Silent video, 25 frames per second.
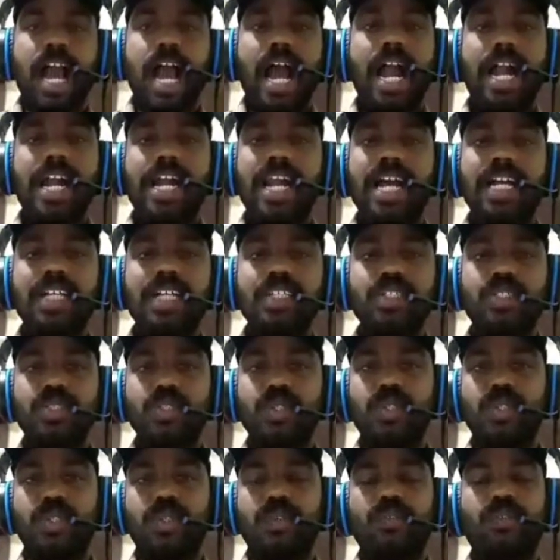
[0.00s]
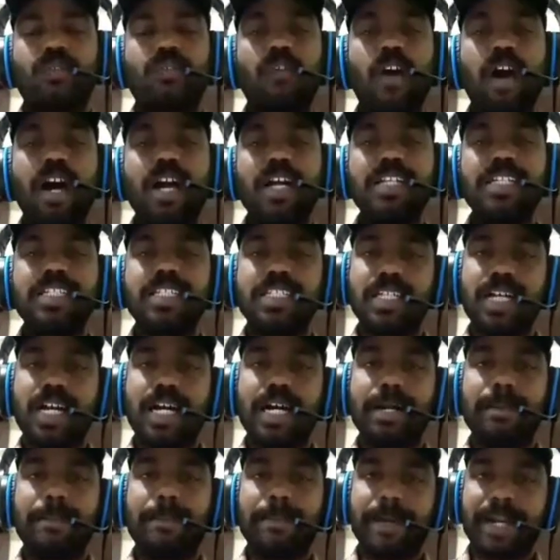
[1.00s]
And also valves
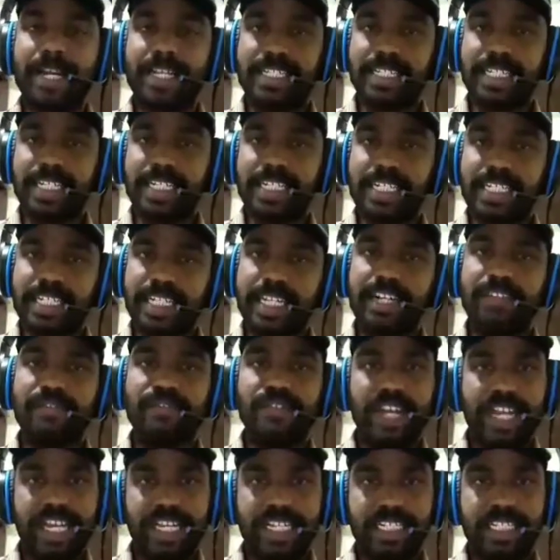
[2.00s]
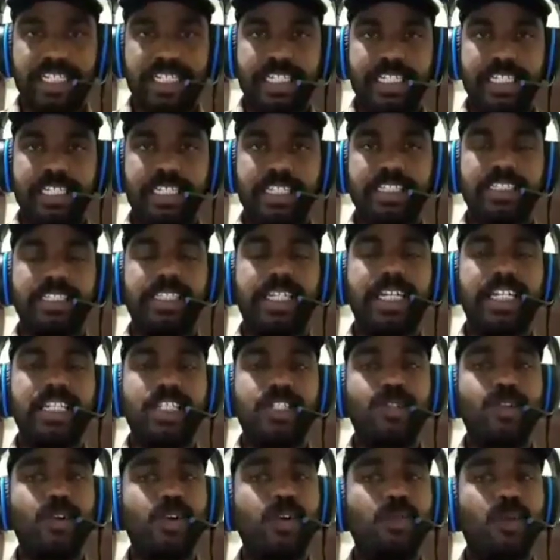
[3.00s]
are present in veins. There
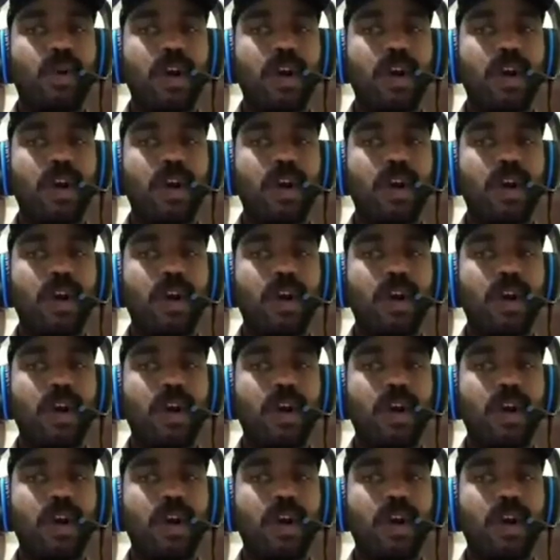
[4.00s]
is no